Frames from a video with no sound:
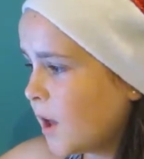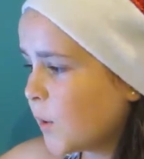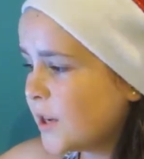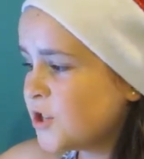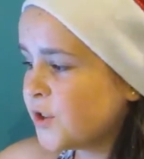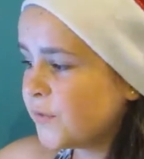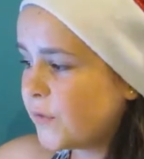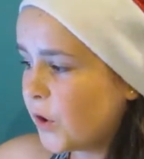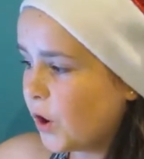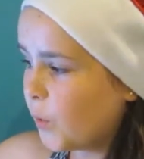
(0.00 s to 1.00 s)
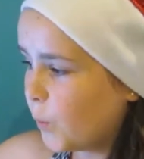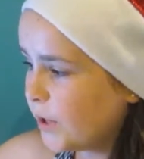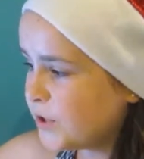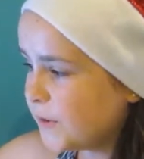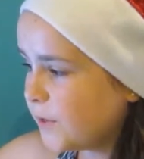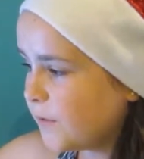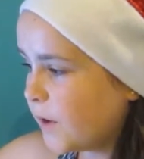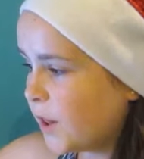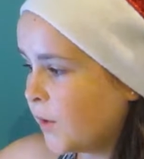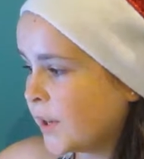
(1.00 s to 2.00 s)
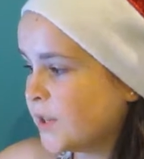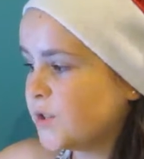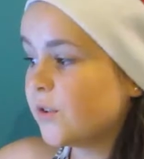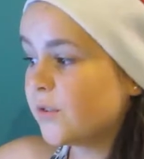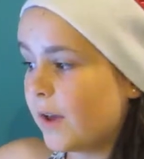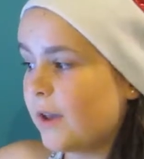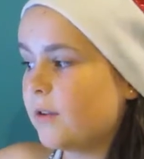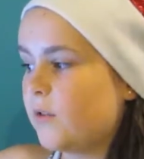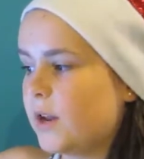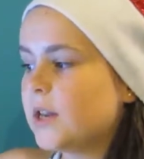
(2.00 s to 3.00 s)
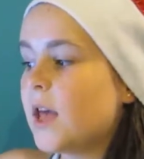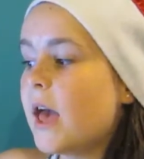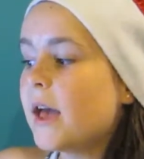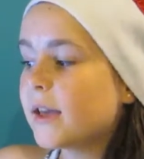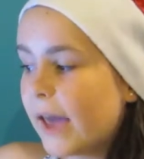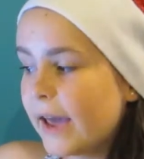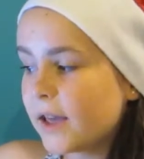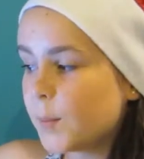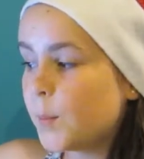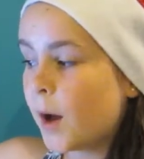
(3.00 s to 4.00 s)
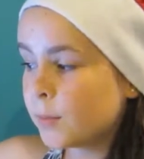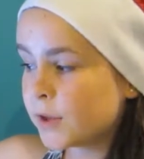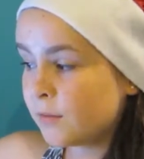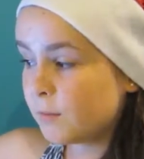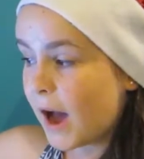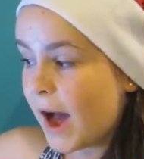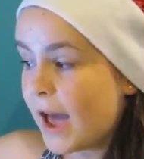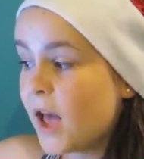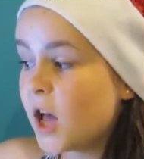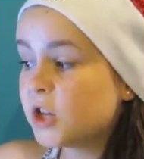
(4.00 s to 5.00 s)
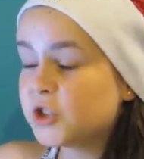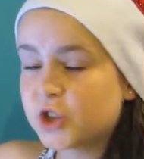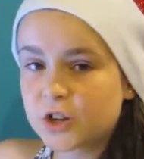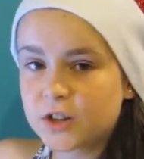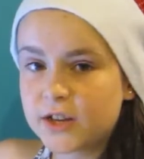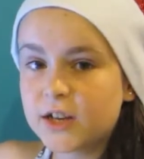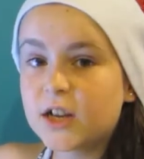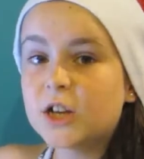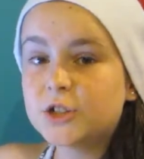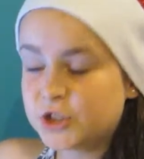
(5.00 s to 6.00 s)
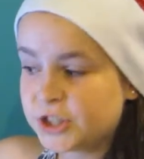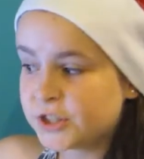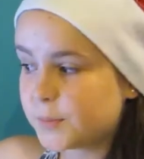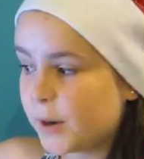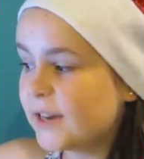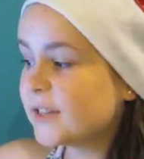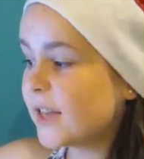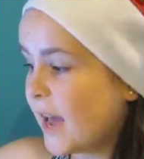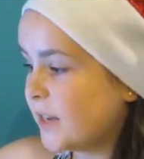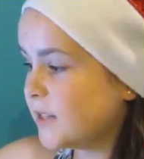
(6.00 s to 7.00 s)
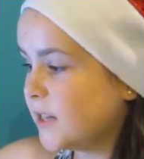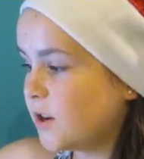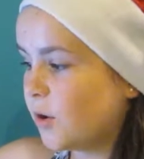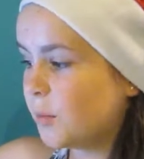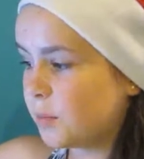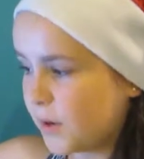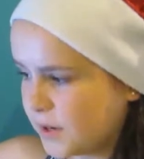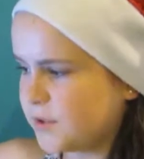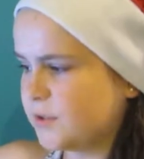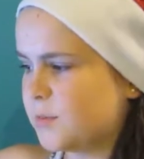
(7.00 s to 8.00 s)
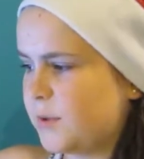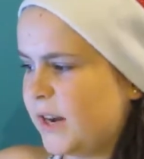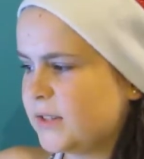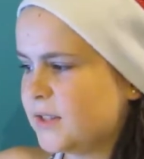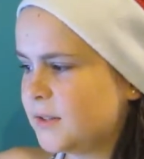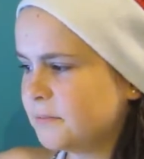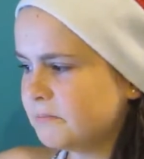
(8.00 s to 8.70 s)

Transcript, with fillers: Question four, which of the following is your favourite? Cake, pumpkin pie, chocolate, gingerbread, candy or Brussels sprouts?